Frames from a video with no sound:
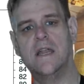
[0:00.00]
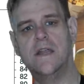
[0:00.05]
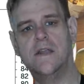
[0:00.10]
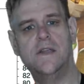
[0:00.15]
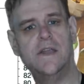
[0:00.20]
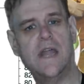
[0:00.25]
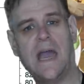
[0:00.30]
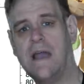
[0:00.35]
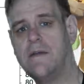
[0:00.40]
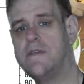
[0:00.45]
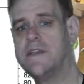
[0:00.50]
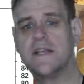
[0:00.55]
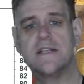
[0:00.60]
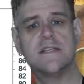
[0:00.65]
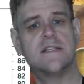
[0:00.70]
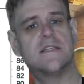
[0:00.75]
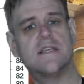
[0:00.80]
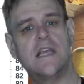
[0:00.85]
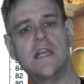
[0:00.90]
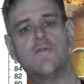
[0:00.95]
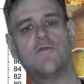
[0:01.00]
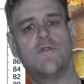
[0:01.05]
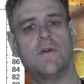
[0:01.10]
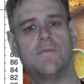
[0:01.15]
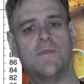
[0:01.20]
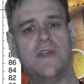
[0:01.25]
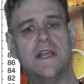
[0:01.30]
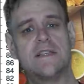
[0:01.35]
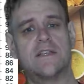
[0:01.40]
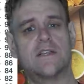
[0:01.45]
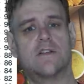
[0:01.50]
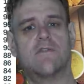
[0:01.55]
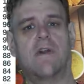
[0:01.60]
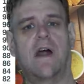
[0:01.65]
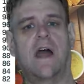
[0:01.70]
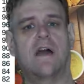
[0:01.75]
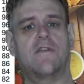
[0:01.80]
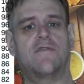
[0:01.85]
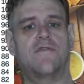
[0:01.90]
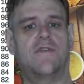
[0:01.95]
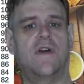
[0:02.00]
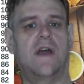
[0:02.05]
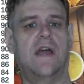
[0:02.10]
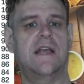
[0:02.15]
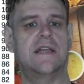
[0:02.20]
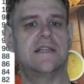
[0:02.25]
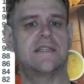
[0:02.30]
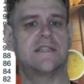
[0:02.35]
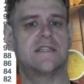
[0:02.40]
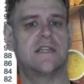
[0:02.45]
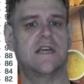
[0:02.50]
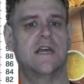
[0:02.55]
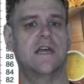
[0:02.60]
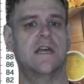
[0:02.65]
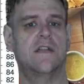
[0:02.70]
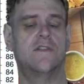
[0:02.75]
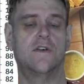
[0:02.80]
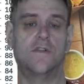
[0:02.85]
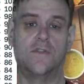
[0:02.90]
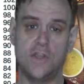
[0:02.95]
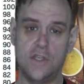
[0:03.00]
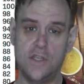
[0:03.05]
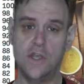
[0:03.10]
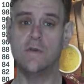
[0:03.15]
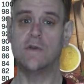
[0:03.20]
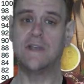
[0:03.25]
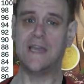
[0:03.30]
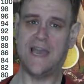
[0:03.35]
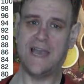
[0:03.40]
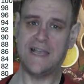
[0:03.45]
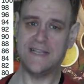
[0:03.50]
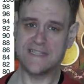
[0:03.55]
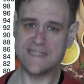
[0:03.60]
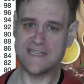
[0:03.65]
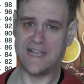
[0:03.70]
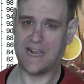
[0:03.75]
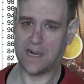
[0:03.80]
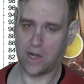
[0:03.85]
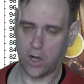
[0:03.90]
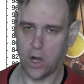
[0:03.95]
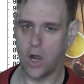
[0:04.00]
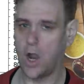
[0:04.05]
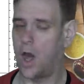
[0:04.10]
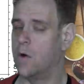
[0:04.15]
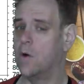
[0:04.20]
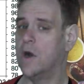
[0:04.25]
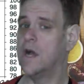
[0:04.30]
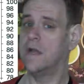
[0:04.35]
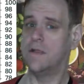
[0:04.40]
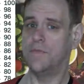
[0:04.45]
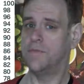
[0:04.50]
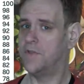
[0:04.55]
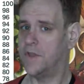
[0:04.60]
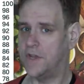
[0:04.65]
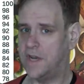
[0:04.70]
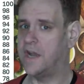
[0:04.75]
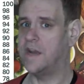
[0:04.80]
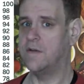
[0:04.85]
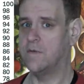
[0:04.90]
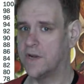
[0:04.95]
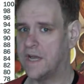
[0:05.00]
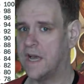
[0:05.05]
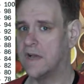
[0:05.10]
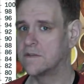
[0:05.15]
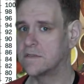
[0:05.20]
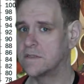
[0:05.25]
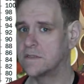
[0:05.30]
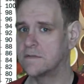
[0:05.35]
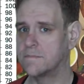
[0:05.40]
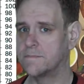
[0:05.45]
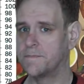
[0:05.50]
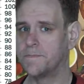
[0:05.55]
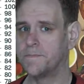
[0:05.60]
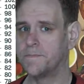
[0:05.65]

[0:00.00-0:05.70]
Now you can see from this graph, it's that the UK sank lower than anyone else.